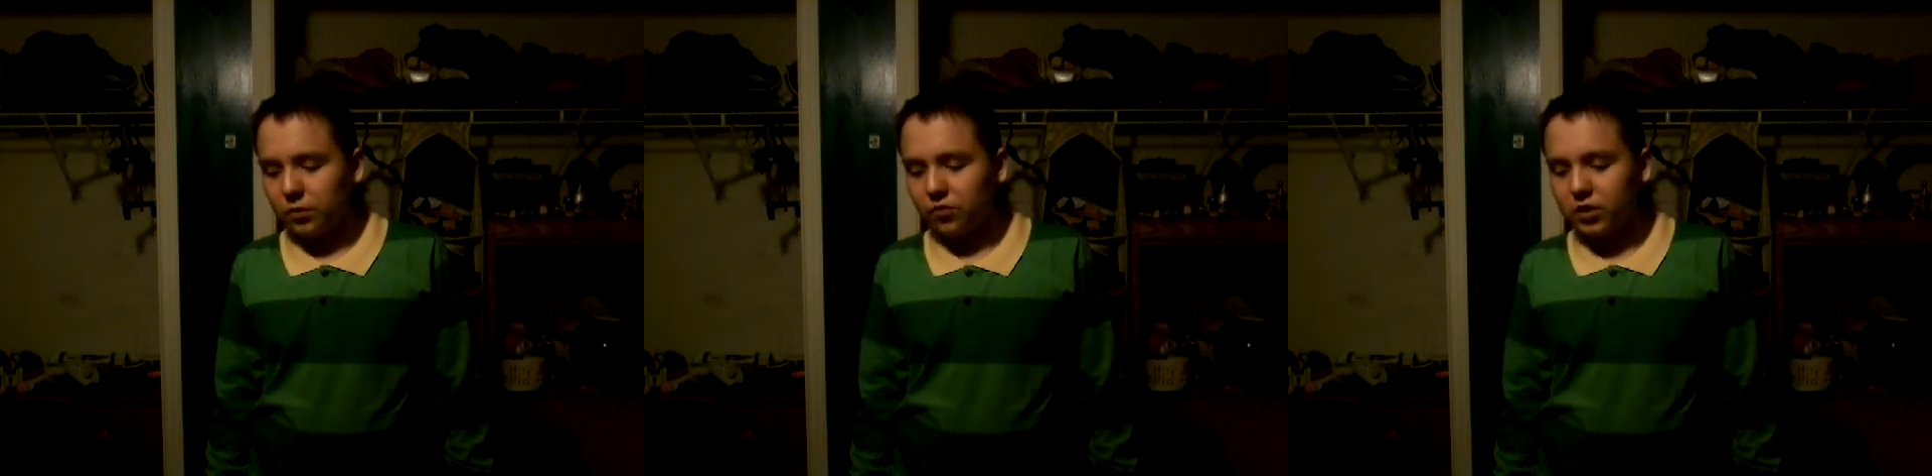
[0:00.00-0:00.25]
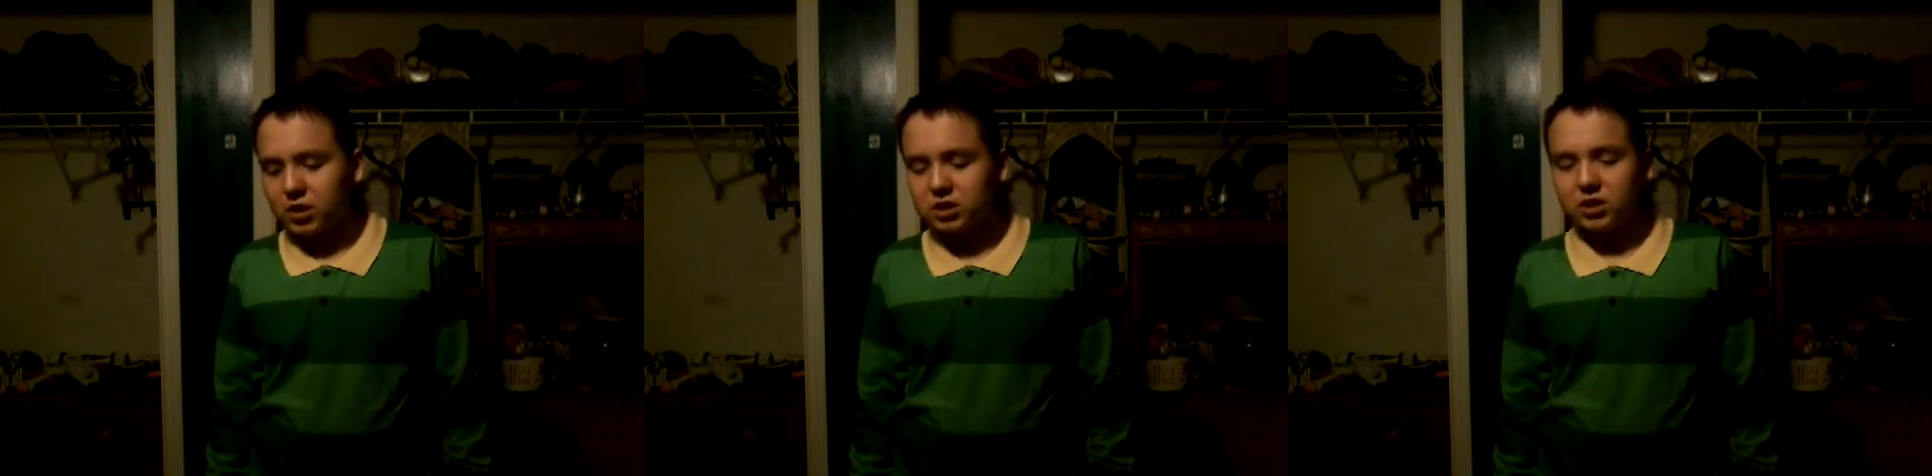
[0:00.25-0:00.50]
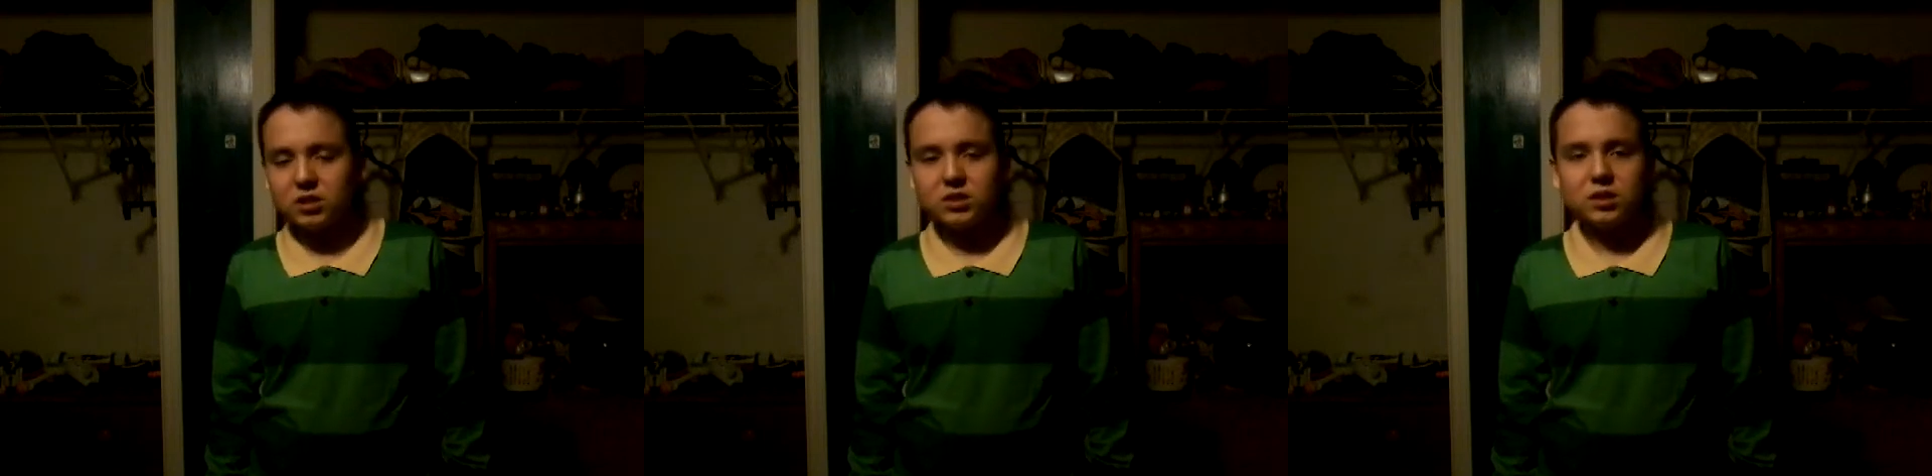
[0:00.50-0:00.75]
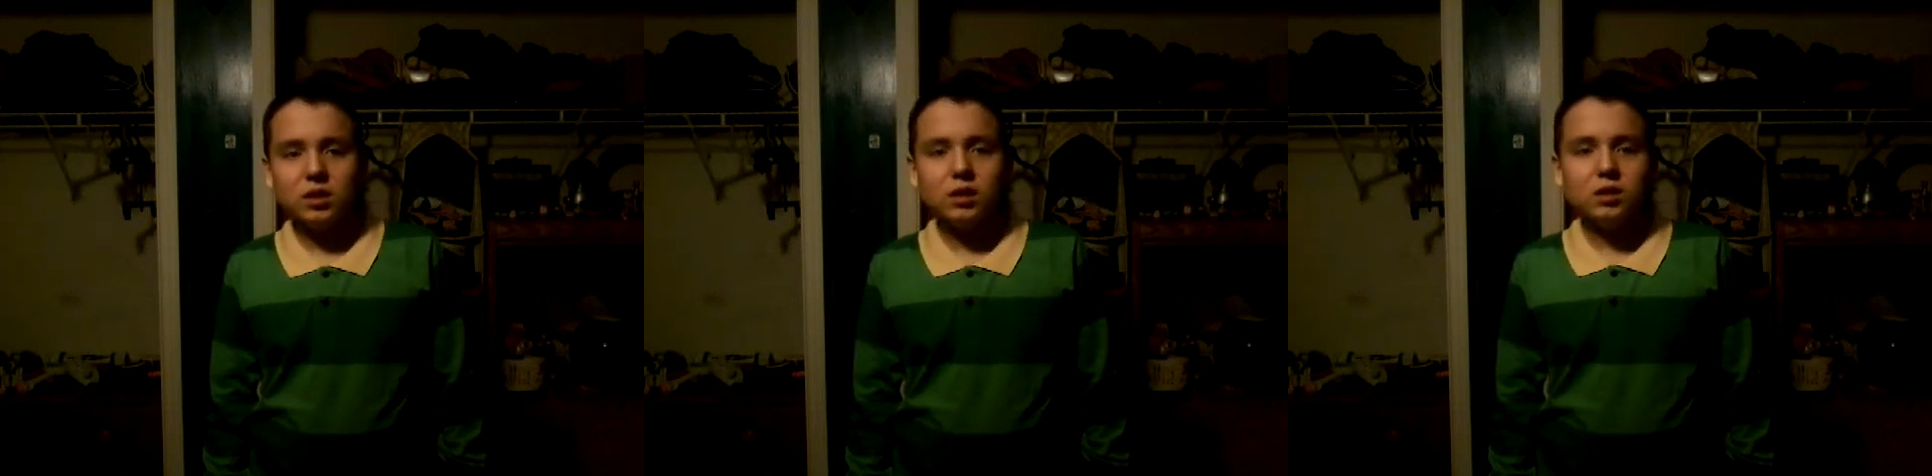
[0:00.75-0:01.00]

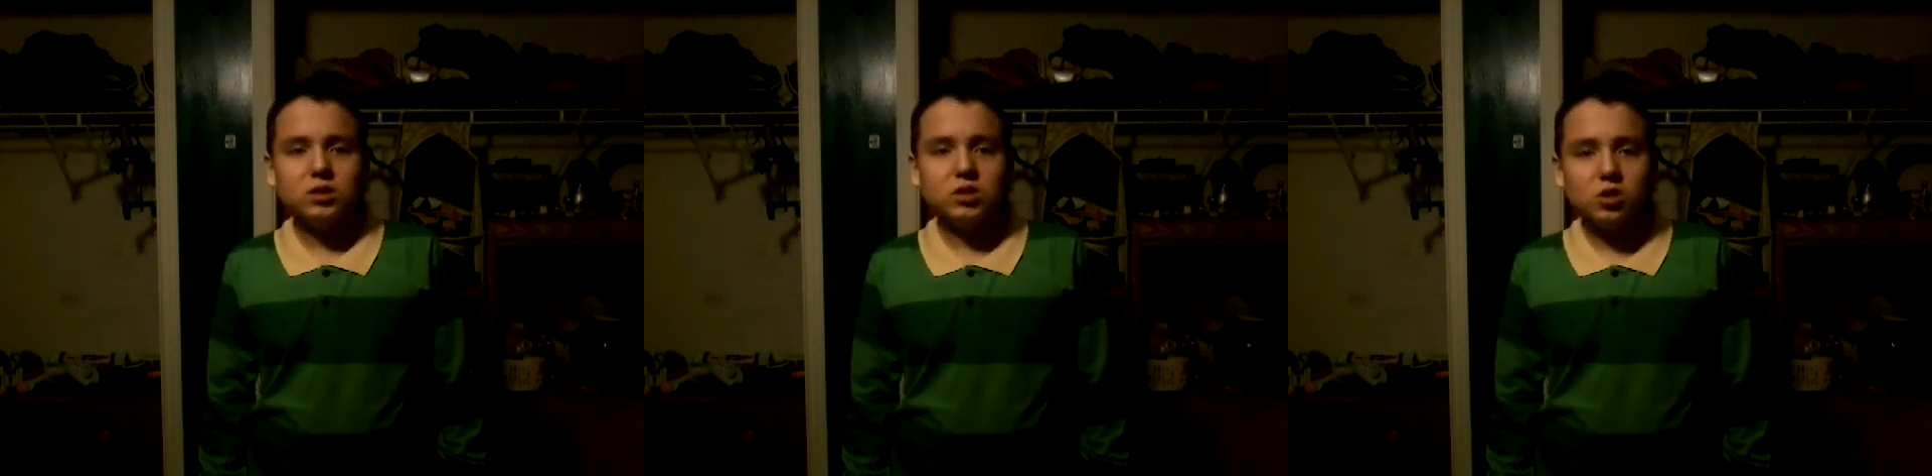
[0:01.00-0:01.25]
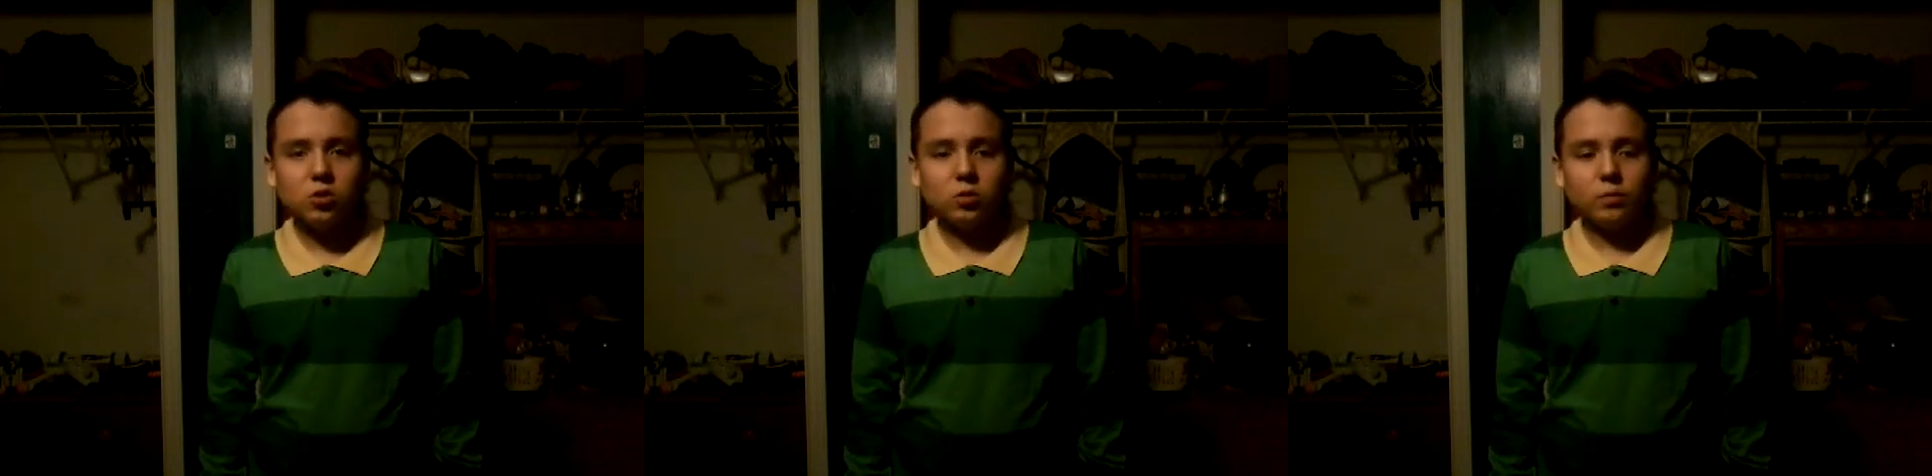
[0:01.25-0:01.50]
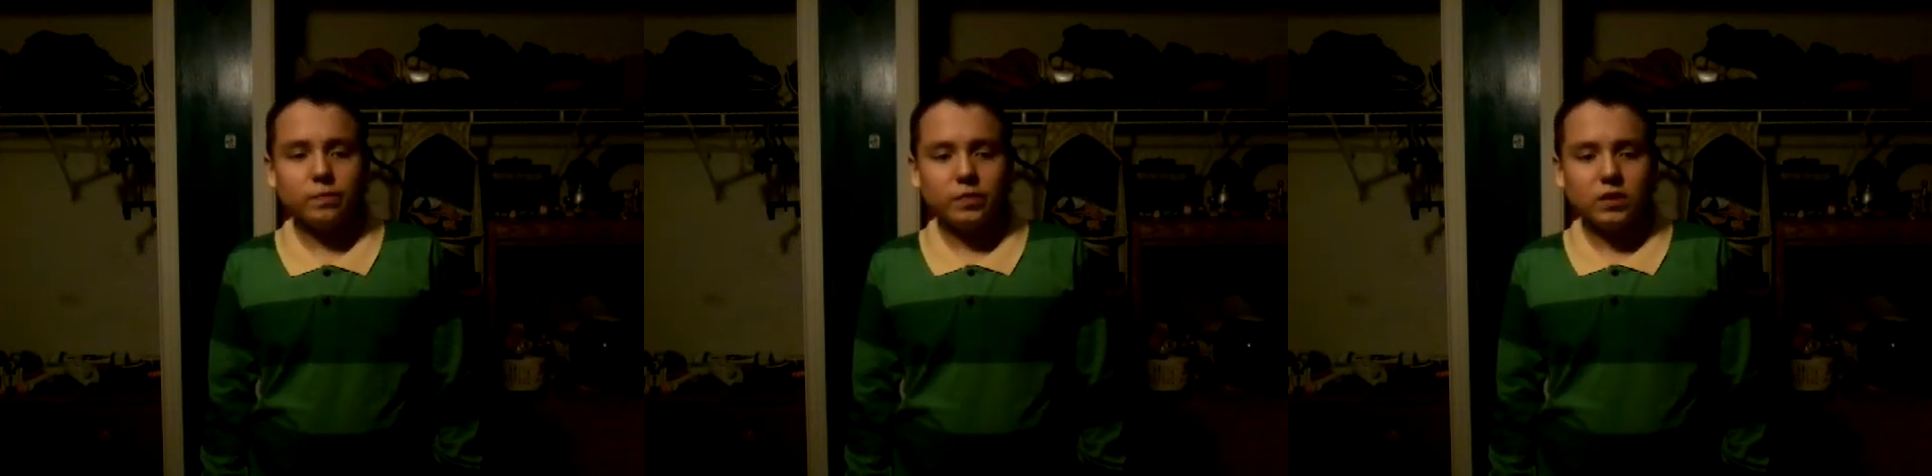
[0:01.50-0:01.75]
fictions soon.